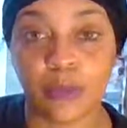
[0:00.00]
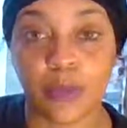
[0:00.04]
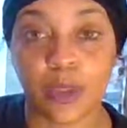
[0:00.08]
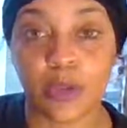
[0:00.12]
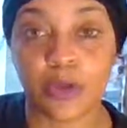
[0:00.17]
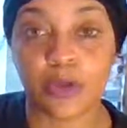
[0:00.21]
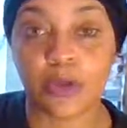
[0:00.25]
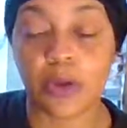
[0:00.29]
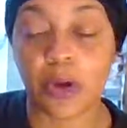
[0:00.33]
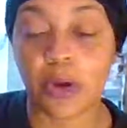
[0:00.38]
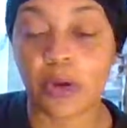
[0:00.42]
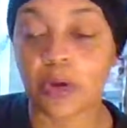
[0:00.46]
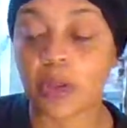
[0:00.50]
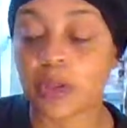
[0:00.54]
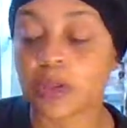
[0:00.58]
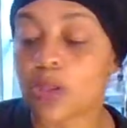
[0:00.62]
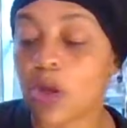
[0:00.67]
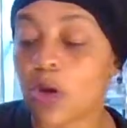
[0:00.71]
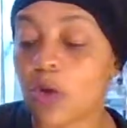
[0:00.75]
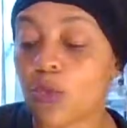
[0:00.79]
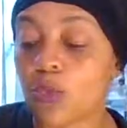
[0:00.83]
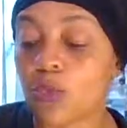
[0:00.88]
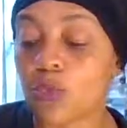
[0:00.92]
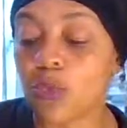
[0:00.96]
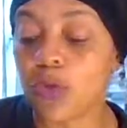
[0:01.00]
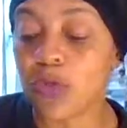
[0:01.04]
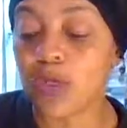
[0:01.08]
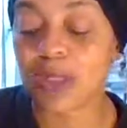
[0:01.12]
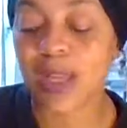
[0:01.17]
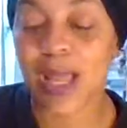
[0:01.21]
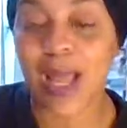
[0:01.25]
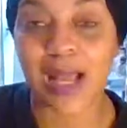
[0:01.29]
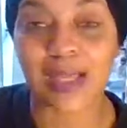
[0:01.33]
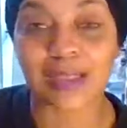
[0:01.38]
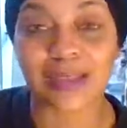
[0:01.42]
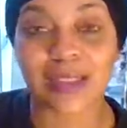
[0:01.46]
You know, and don't
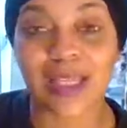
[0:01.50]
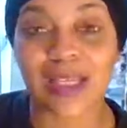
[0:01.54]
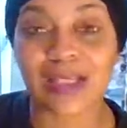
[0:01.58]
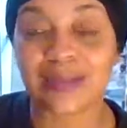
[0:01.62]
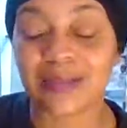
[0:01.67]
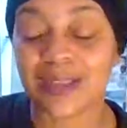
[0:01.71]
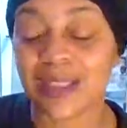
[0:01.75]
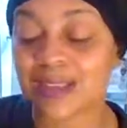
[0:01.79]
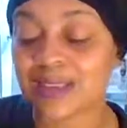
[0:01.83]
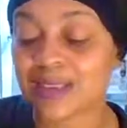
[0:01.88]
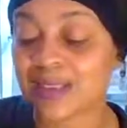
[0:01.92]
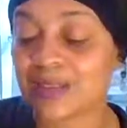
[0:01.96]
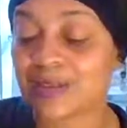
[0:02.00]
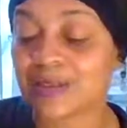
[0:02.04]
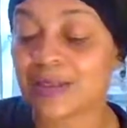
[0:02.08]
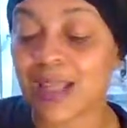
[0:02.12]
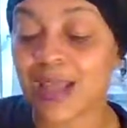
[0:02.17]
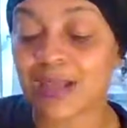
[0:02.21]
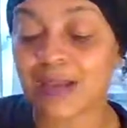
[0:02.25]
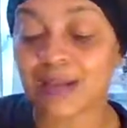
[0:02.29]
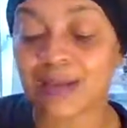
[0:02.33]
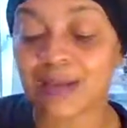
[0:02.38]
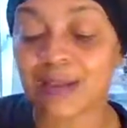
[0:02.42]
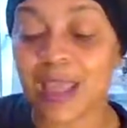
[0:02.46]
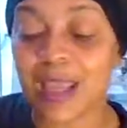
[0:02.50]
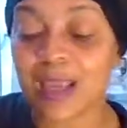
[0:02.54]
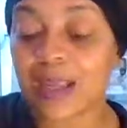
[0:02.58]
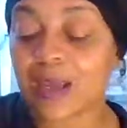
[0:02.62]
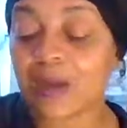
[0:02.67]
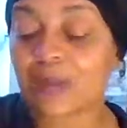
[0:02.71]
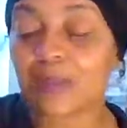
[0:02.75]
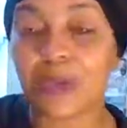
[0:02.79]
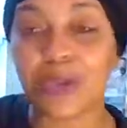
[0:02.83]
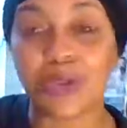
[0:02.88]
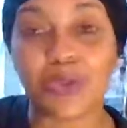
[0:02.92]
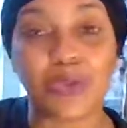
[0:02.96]
realize that that's that that
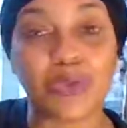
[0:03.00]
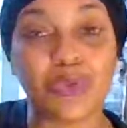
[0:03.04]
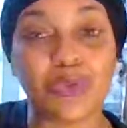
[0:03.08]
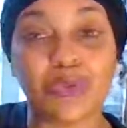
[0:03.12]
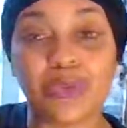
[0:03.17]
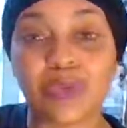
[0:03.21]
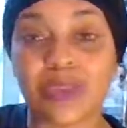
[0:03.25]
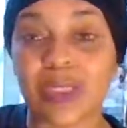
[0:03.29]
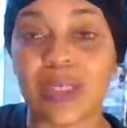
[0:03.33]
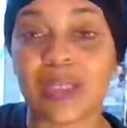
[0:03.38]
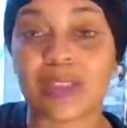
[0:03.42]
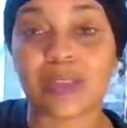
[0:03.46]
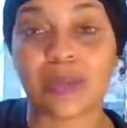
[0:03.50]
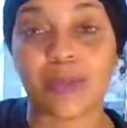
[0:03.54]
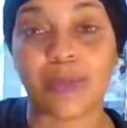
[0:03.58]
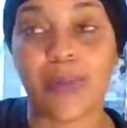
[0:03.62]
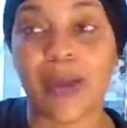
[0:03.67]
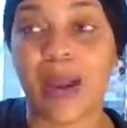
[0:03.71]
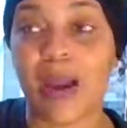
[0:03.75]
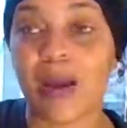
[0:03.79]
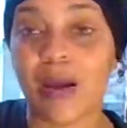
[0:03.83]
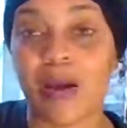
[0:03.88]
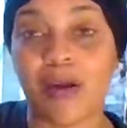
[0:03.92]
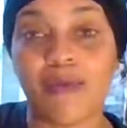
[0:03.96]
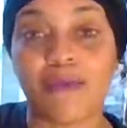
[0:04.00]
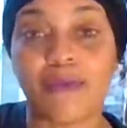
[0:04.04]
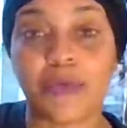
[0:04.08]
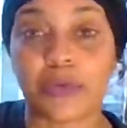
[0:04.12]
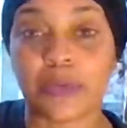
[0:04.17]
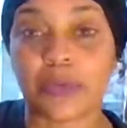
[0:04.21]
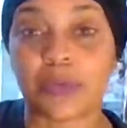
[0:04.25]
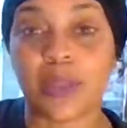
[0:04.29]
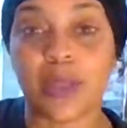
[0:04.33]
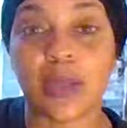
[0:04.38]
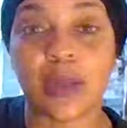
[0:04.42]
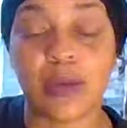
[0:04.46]
can be used as a powerful
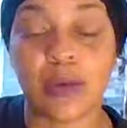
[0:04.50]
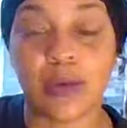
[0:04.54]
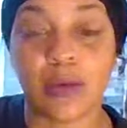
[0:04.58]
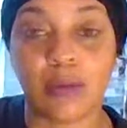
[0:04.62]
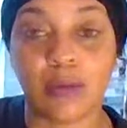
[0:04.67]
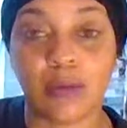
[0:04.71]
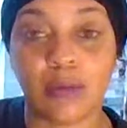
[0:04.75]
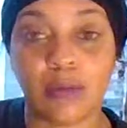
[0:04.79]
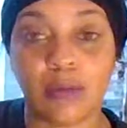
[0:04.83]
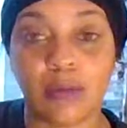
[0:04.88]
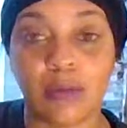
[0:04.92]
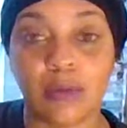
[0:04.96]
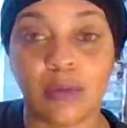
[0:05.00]
thing.